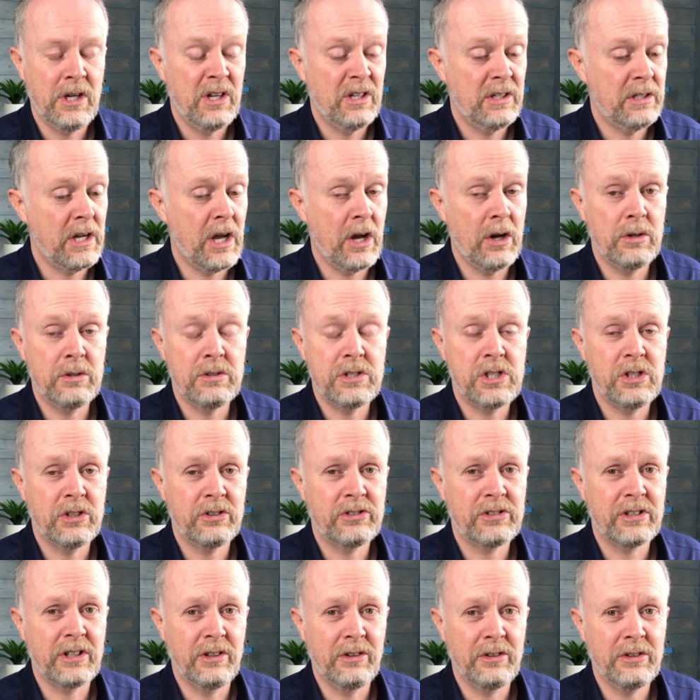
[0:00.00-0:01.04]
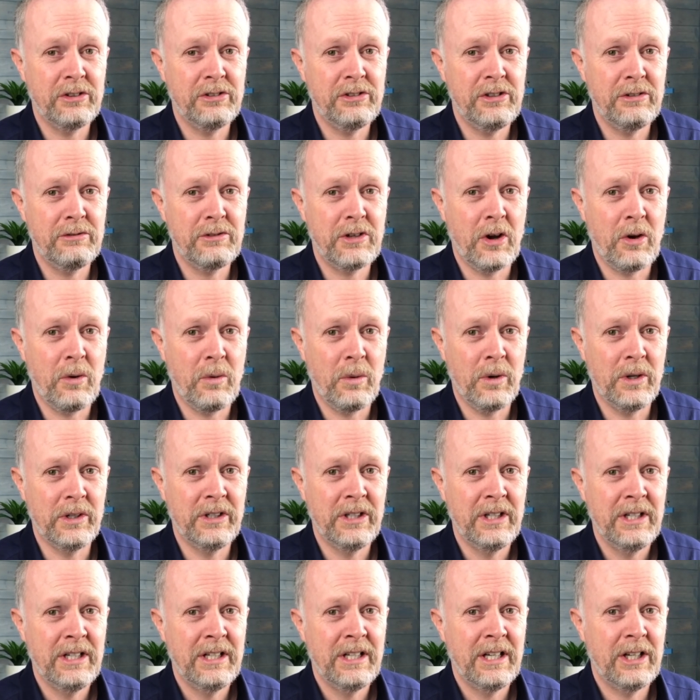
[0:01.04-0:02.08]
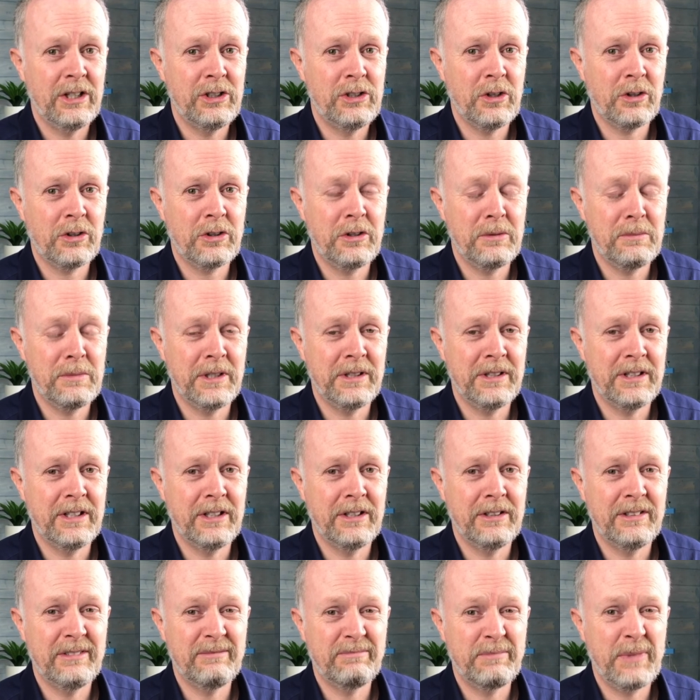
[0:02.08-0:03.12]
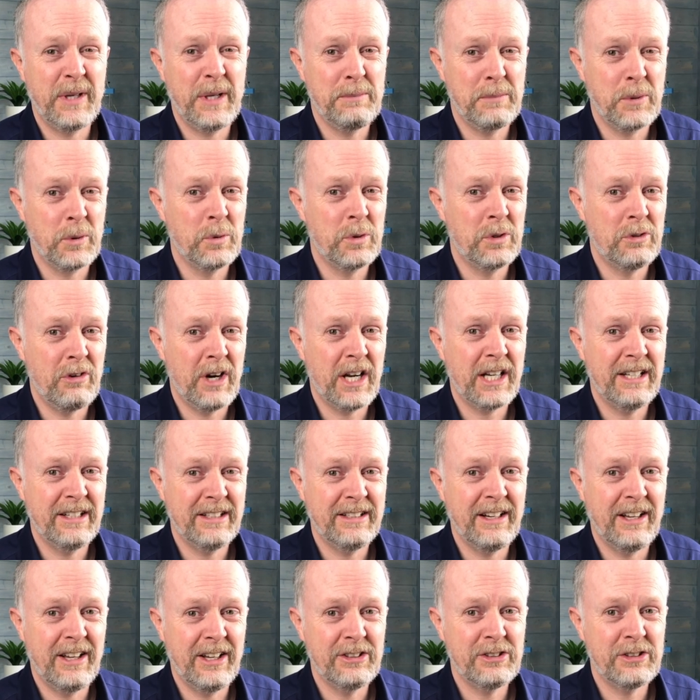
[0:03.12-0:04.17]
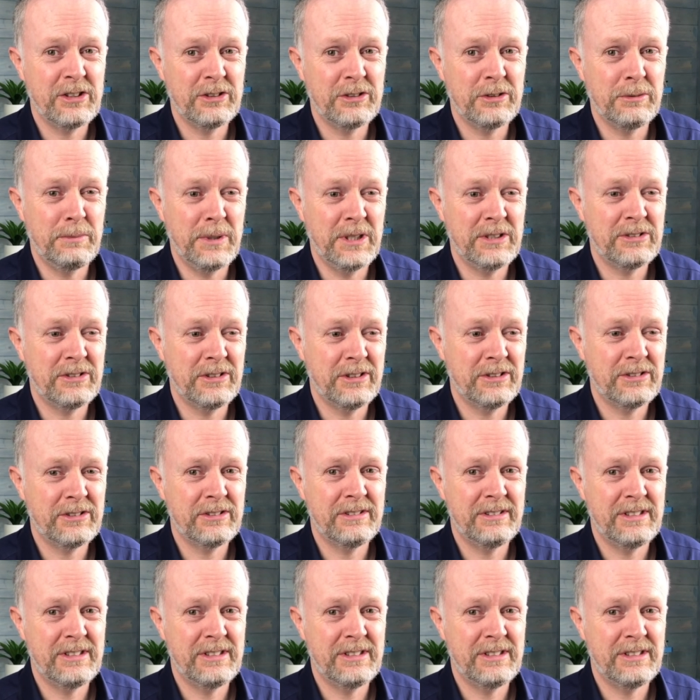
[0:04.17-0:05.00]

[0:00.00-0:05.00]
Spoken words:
No, just so long as you've got one, a document that people would recognize as a business